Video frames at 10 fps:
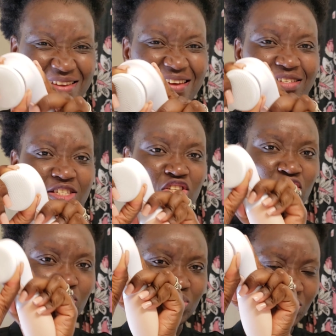as
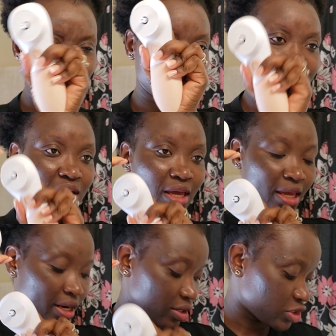new,
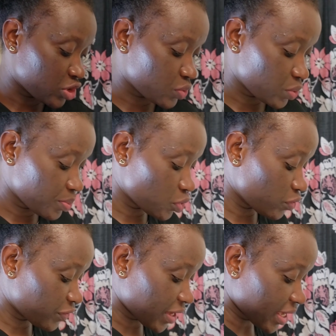and I'll just
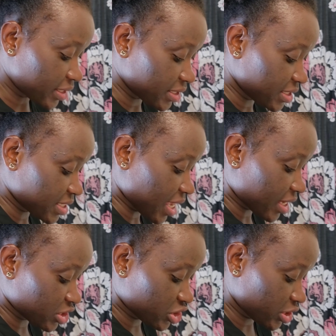remove that,
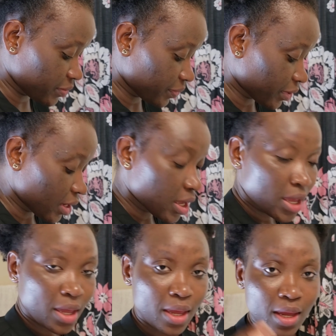detach it,
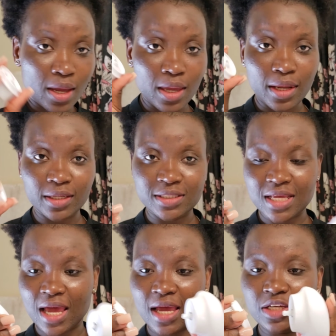and
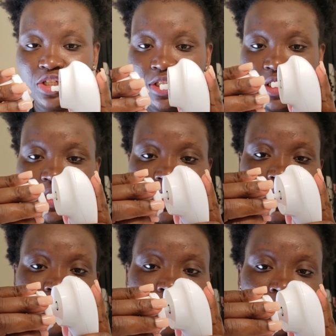attach
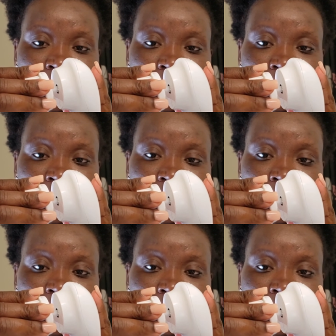the